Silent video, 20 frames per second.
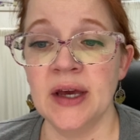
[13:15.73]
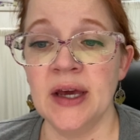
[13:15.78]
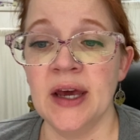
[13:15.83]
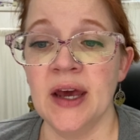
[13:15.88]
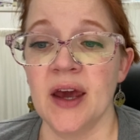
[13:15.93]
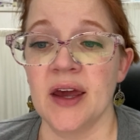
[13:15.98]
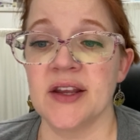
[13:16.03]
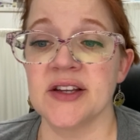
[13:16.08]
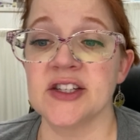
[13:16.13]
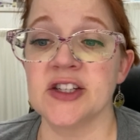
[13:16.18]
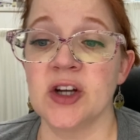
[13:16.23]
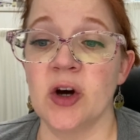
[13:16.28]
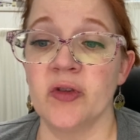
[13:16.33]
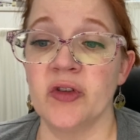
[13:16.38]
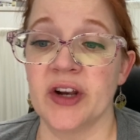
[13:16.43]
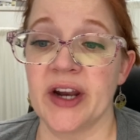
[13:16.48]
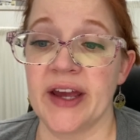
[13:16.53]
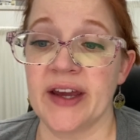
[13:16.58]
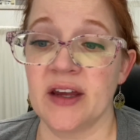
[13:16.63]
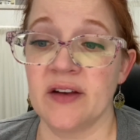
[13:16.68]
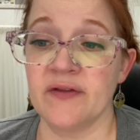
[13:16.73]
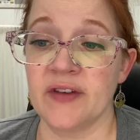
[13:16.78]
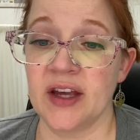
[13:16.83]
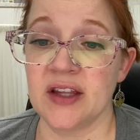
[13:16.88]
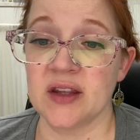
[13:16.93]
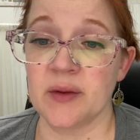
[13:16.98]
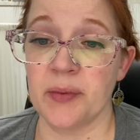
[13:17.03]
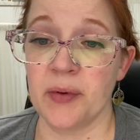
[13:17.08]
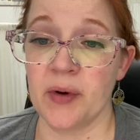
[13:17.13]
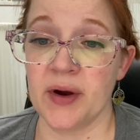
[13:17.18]
It is known that I
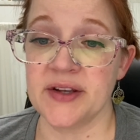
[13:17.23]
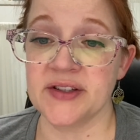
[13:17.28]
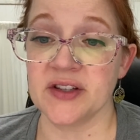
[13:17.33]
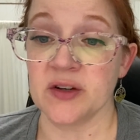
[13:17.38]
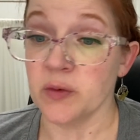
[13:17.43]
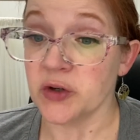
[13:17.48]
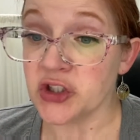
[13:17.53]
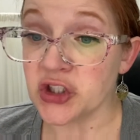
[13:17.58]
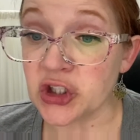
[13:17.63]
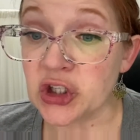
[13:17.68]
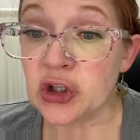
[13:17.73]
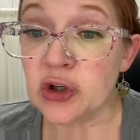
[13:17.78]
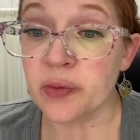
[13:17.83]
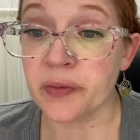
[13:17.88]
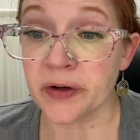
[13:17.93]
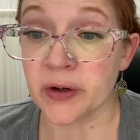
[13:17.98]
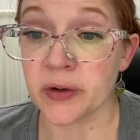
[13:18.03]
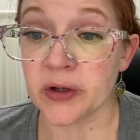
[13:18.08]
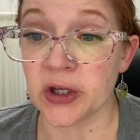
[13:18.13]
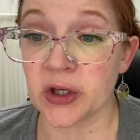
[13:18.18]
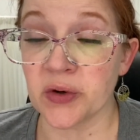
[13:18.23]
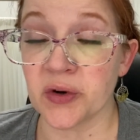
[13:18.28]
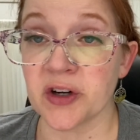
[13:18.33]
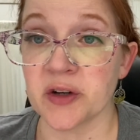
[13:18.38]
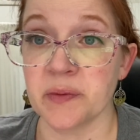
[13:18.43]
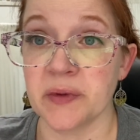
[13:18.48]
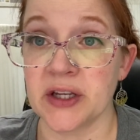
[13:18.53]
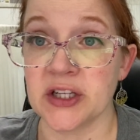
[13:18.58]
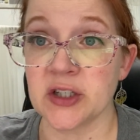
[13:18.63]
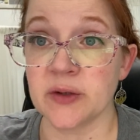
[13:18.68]
conveyed the poison which you
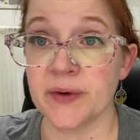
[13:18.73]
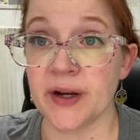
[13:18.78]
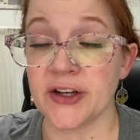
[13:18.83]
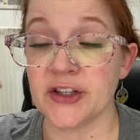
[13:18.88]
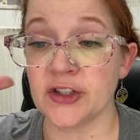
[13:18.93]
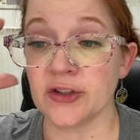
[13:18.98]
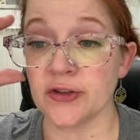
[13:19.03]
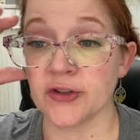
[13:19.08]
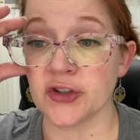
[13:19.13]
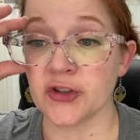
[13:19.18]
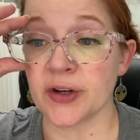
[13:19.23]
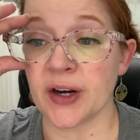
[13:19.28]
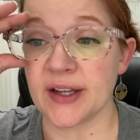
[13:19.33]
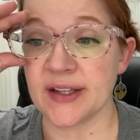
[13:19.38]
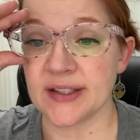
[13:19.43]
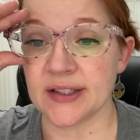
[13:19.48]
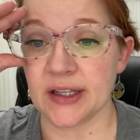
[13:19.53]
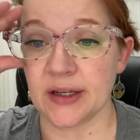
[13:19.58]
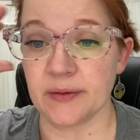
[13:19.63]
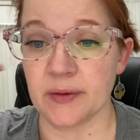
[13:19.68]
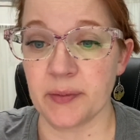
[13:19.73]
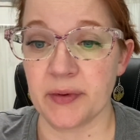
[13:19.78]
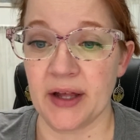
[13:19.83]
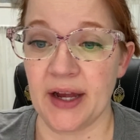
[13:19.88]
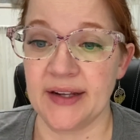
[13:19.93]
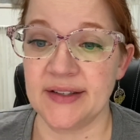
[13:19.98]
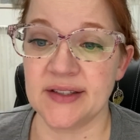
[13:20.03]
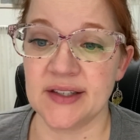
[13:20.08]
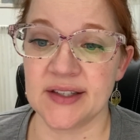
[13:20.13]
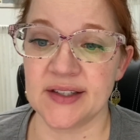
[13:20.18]
procured me to Reginald Tracy,
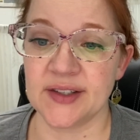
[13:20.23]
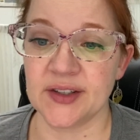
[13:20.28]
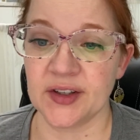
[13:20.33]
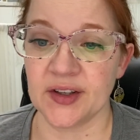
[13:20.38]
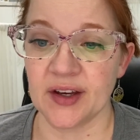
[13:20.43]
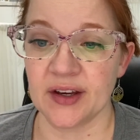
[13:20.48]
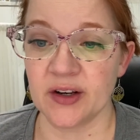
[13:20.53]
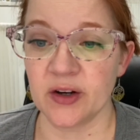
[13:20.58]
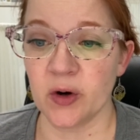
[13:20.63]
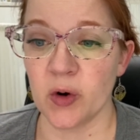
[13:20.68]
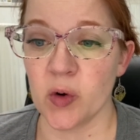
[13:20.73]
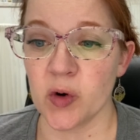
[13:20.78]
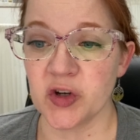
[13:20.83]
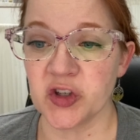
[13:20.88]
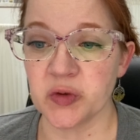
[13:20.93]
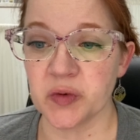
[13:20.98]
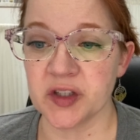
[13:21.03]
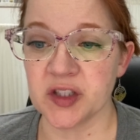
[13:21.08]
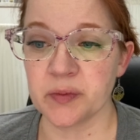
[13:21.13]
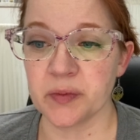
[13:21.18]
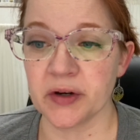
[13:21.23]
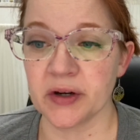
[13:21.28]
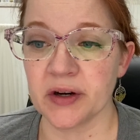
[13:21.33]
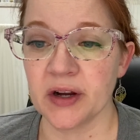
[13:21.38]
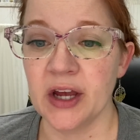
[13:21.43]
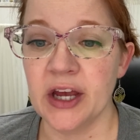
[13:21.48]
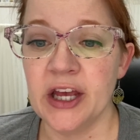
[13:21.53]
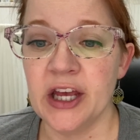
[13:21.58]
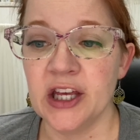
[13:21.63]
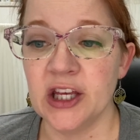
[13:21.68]
replied Cecilia in a hoarse whisper.
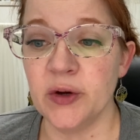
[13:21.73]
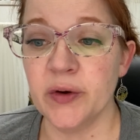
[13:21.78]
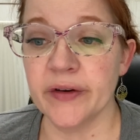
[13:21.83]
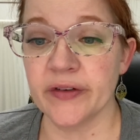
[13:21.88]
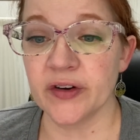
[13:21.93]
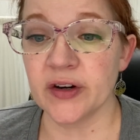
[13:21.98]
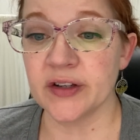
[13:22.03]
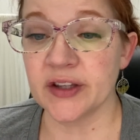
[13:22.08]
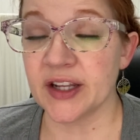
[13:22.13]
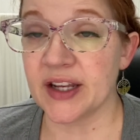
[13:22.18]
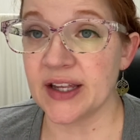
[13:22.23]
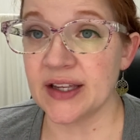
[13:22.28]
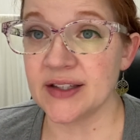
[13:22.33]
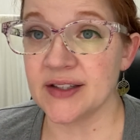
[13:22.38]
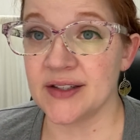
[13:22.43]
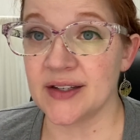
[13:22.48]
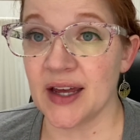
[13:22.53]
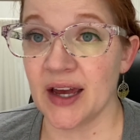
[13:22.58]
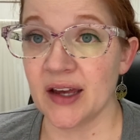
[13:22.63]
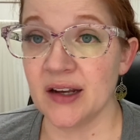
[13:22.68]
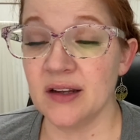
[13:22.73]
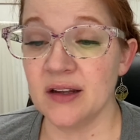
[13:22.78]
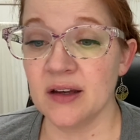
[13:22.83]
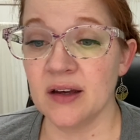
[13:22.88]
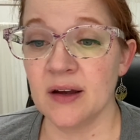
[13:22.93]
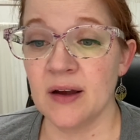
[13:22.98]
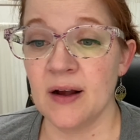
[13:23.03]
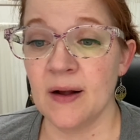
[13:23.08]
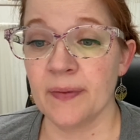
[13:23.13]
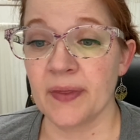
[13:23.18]
You have heard that he is dead?
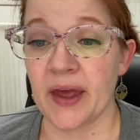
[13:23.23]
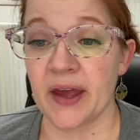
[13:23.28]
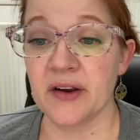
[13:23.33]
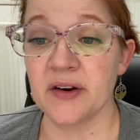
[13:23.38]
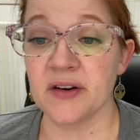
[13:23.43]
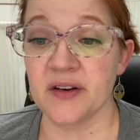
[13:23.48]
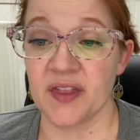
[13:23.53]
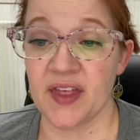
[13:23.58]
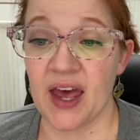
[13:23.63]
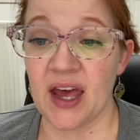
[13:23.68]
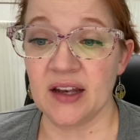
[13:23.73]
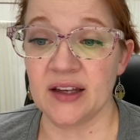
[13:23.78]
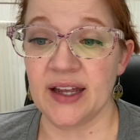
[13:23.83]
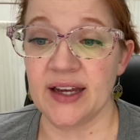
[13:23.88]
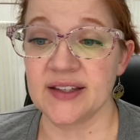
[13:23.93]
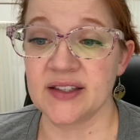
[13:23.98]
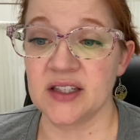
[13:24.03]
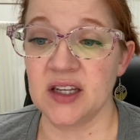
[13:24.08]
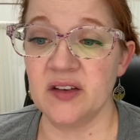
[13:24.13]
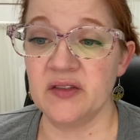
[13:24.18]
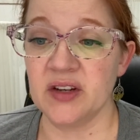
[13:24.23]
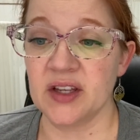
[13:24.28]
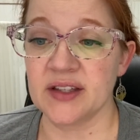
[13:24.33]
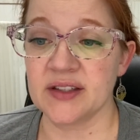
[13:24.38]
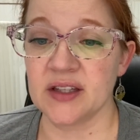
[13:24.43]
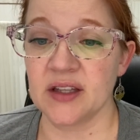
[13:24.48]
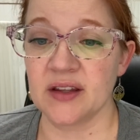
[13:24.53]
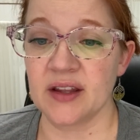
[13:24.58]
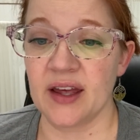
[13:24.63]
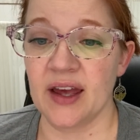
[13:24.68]
I heard that last evening,
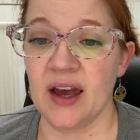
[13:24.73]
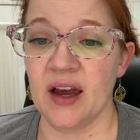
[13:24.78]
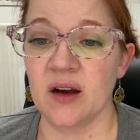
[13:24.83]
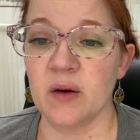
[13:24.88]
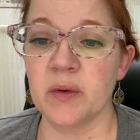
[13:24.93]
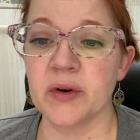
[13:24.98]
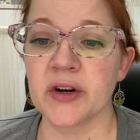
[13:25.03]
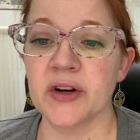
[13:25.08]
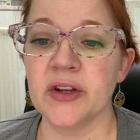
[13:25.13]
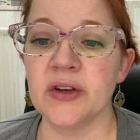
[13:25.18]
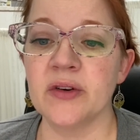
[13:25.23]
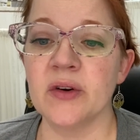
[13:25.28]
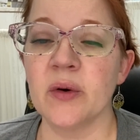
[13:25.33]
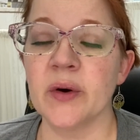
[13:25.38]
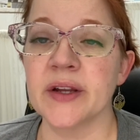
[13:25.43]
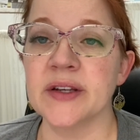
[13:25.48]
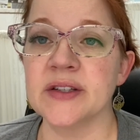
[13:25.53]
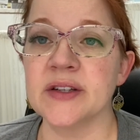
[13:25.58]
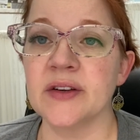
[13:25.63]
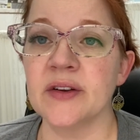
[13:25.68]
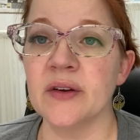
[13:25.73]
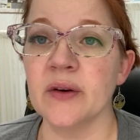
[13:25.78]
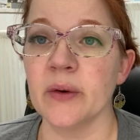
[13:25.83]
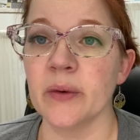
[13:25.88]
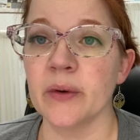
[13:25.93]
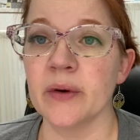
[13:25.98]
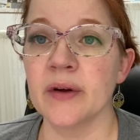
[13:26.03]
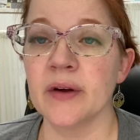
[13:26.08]
said the hag. What are you going to do?